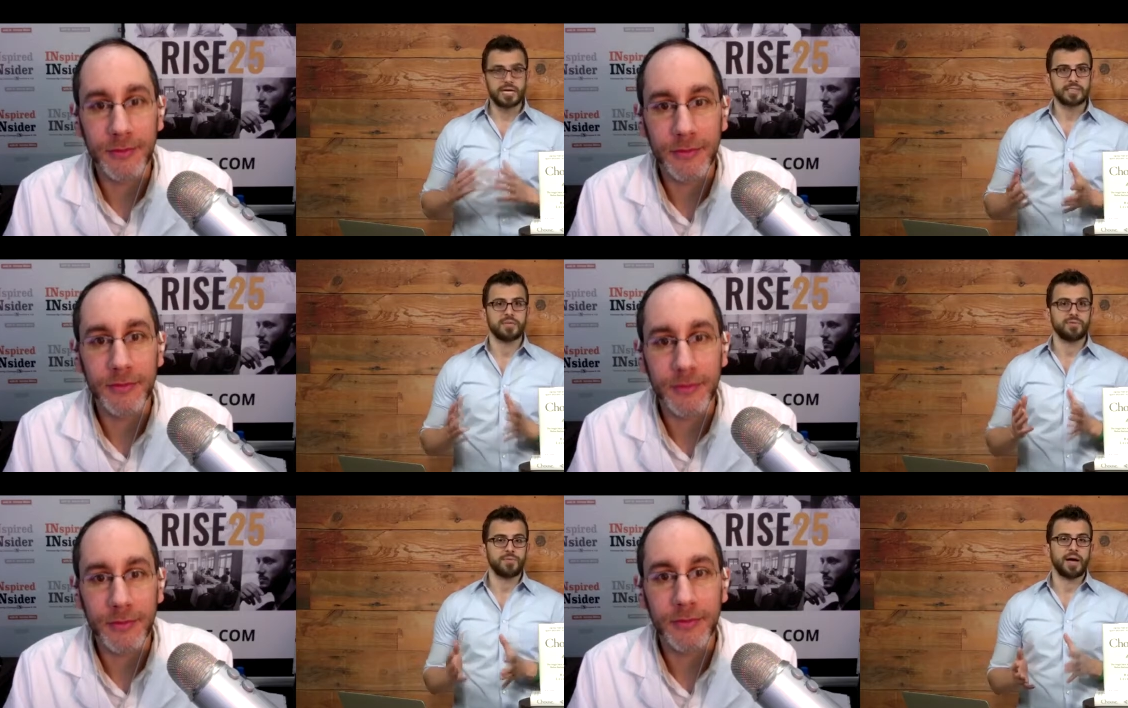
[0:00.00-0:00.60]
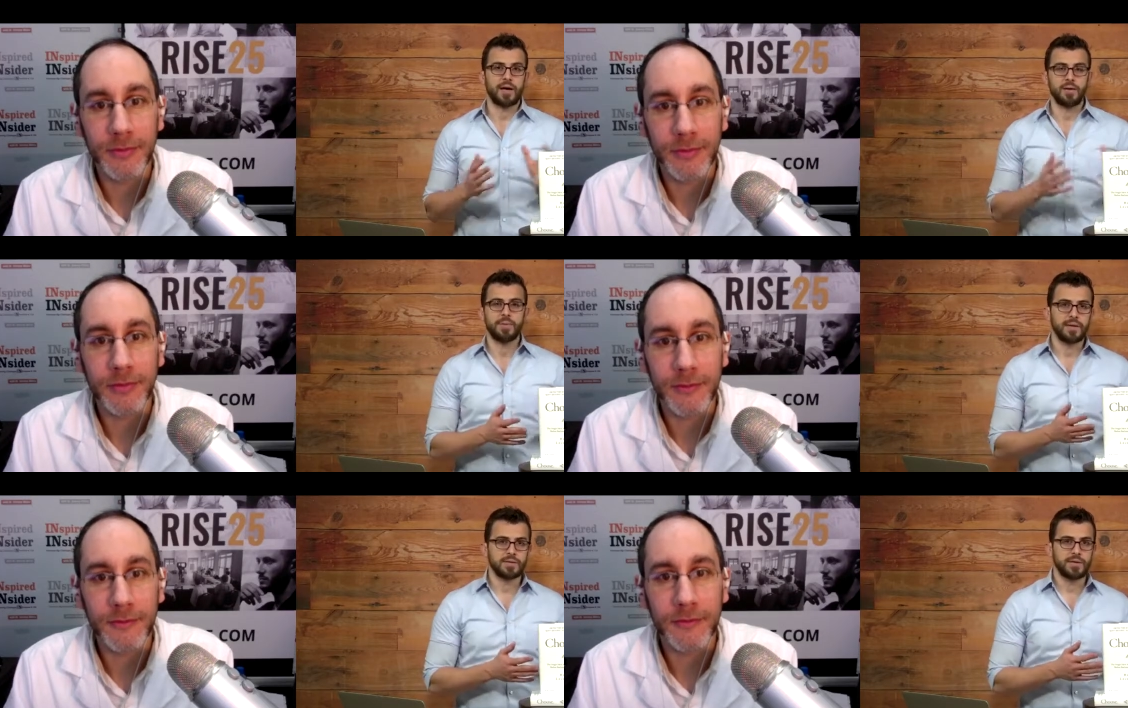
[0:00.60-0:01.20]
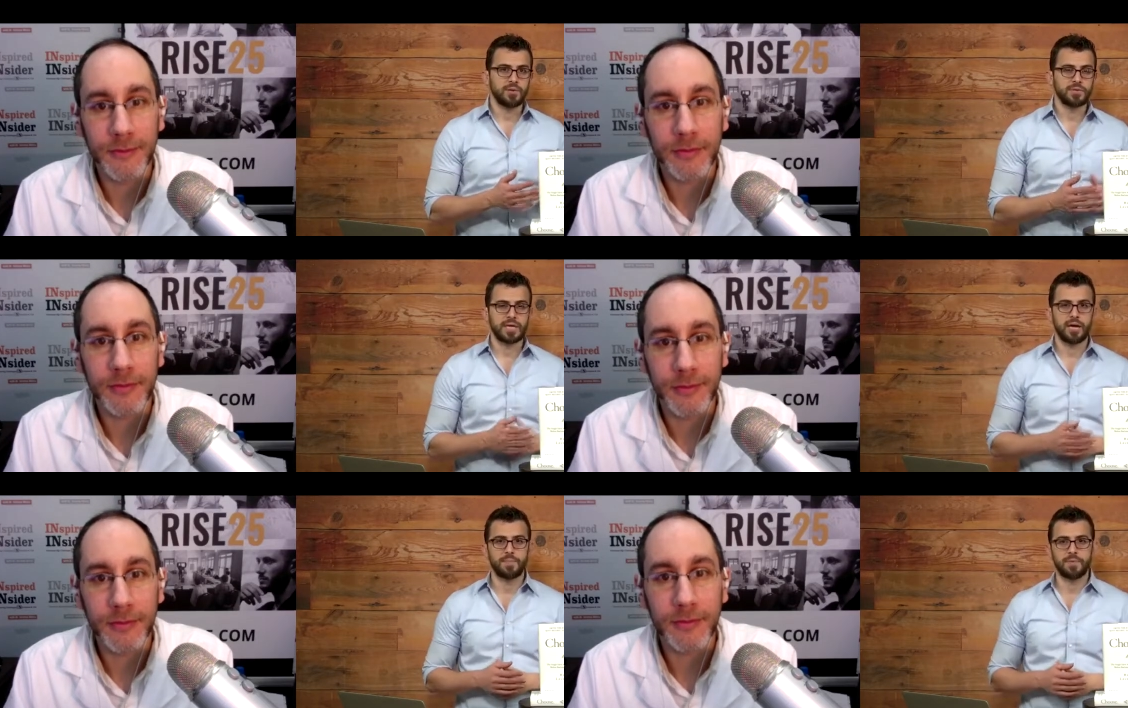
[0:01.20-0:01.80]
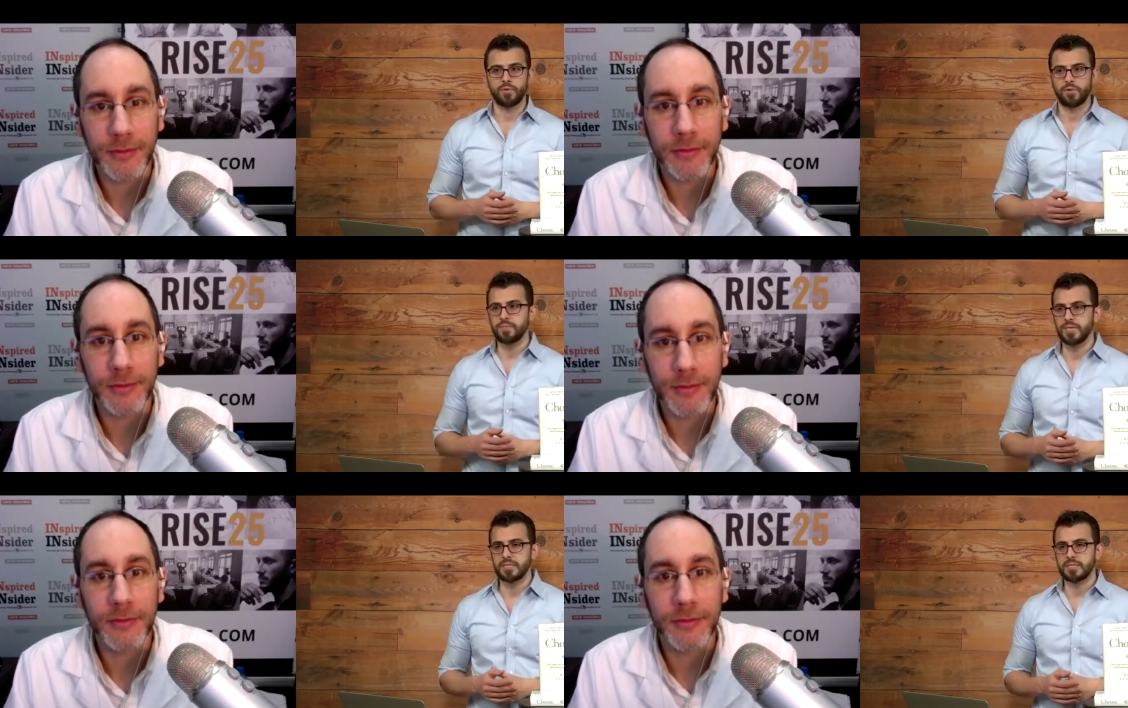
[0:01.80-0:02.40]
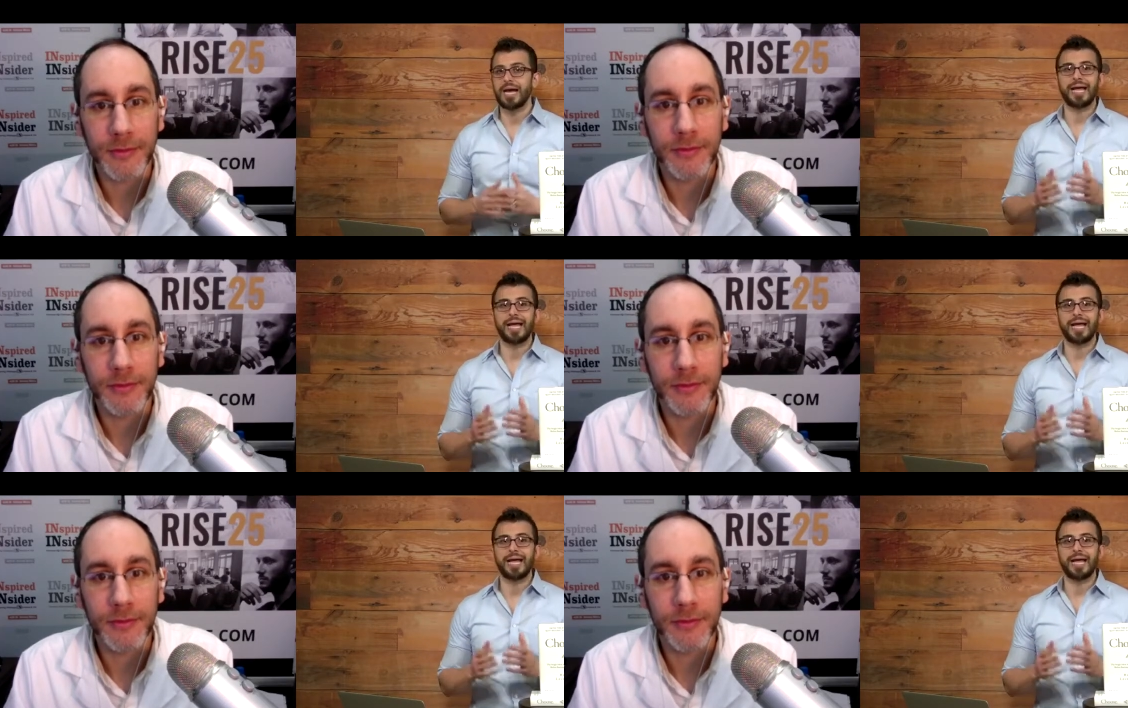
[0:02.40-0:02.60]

Speaker 1: was asking for my help to help him grow his business.